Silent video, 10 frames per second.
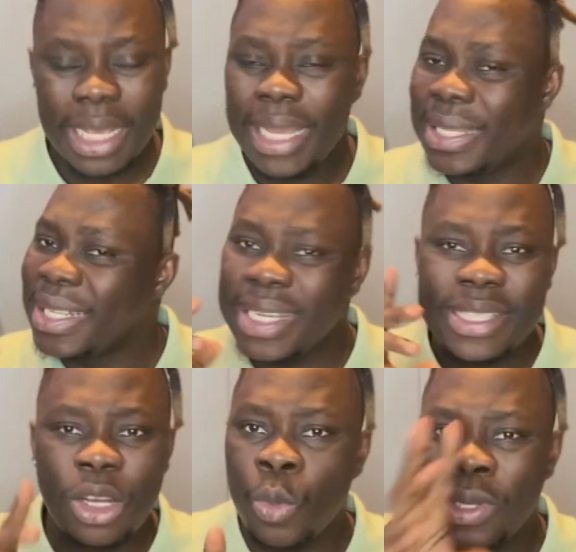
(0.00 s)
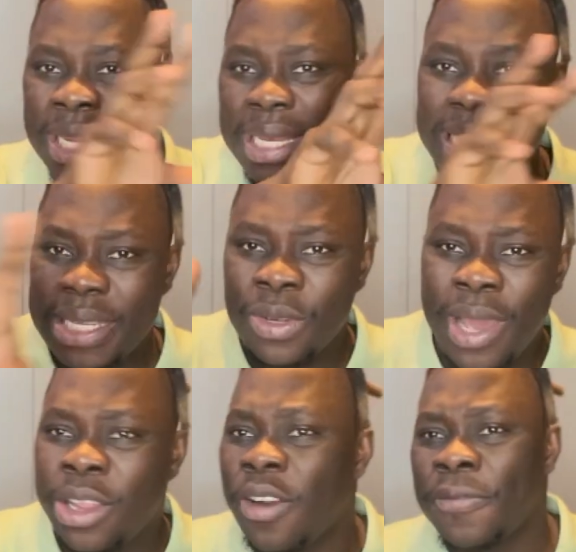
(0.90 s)
they just tell you what they need. You know, a
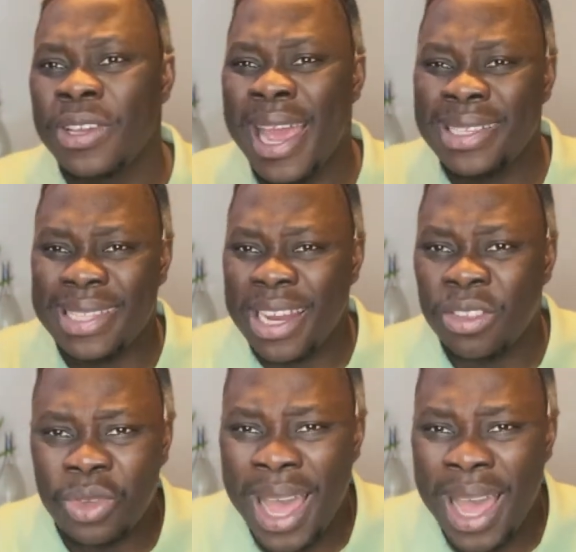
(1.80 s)
lot of you guys tend out to